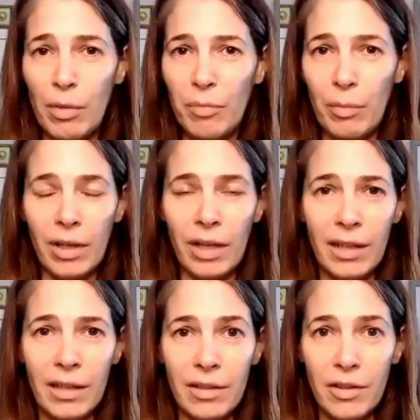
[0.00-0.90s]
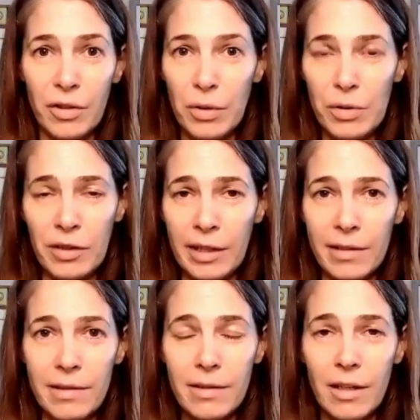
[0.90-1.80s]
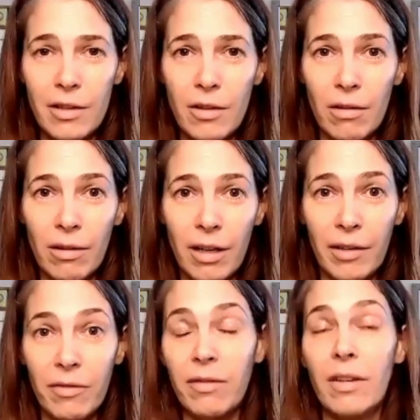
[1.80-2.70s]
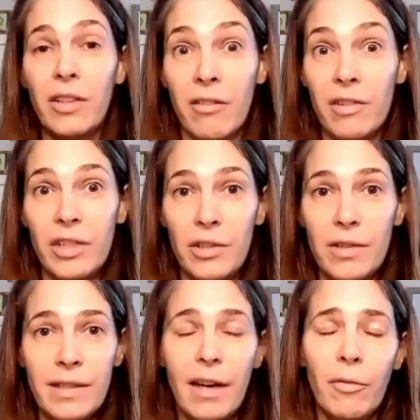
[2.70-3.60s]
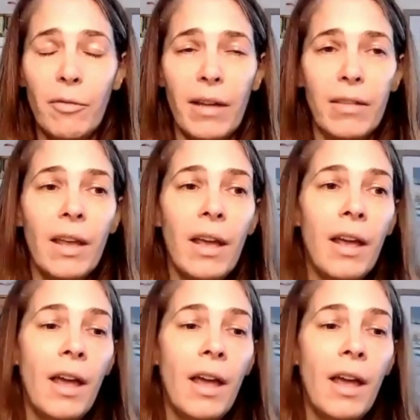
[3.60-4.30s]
movement, and the nutrients that you're kind of nourishing yourself with.